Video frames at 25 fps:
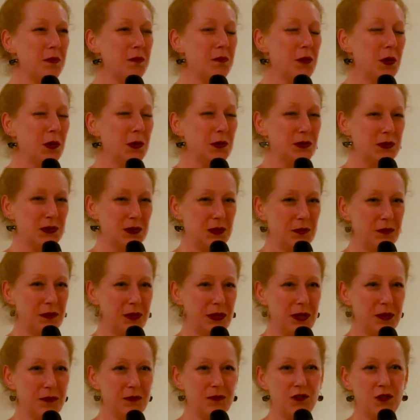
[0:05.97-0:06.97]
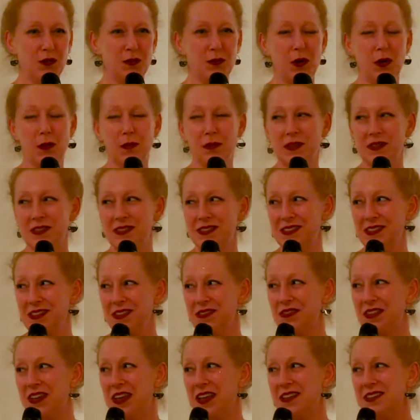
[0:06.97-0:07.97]
most meaningful moment
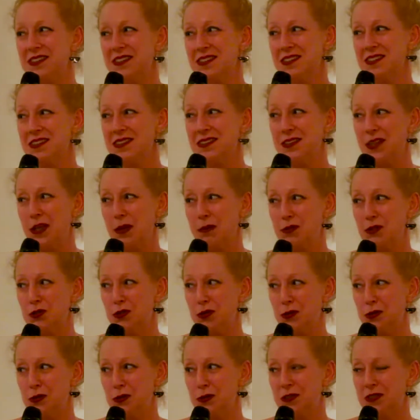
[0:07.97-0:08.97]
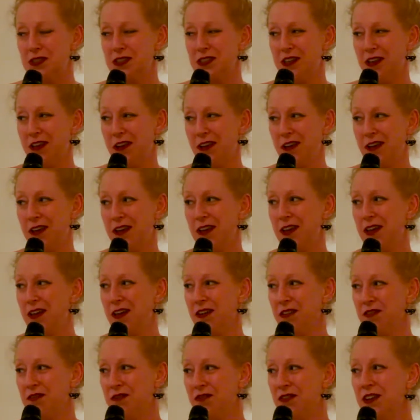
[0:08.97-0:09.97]
of yes is Deb Schultz. I
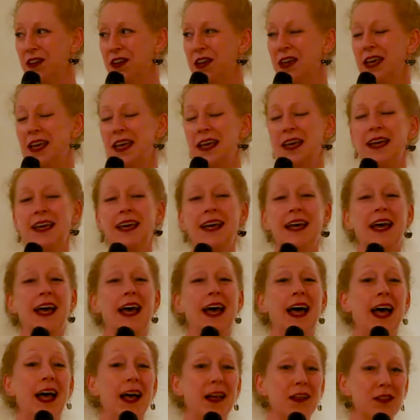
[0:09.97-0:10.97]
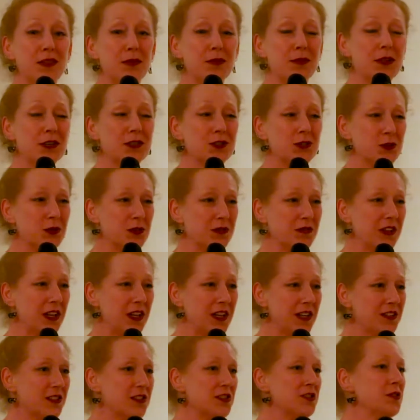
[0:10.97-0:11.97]
have had the pleasure of
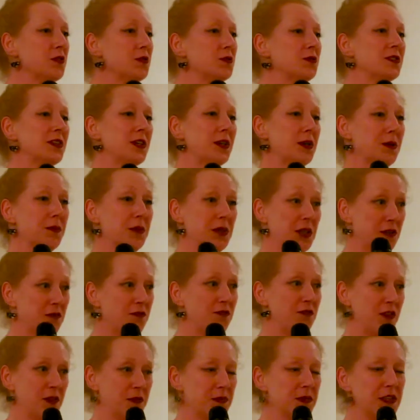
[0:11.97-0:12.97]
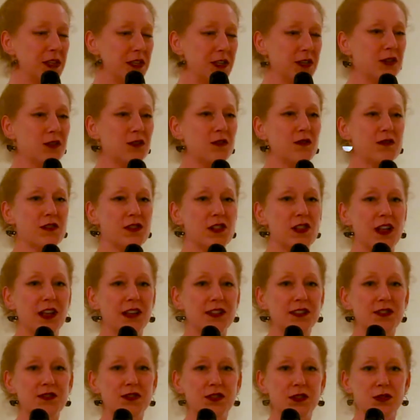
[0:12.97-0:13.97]
getting to know Deb from here over the
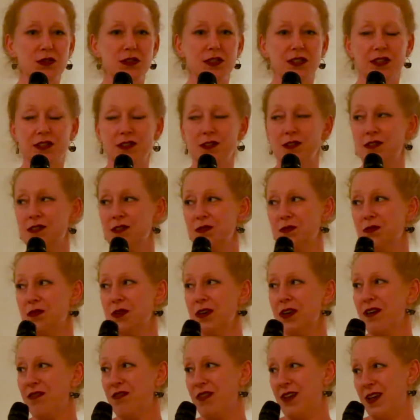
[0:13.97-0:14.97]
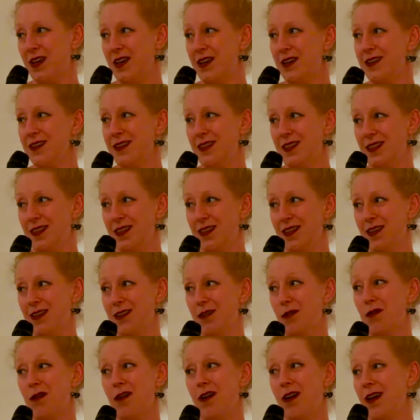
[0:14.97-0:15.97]
last few years, and I have had
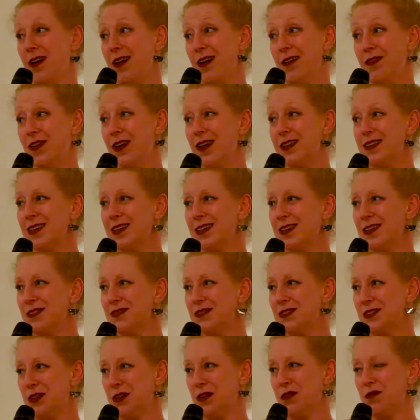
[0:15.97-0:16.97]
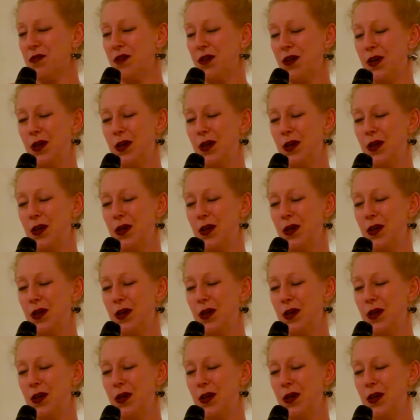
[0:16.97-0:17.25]
the gift of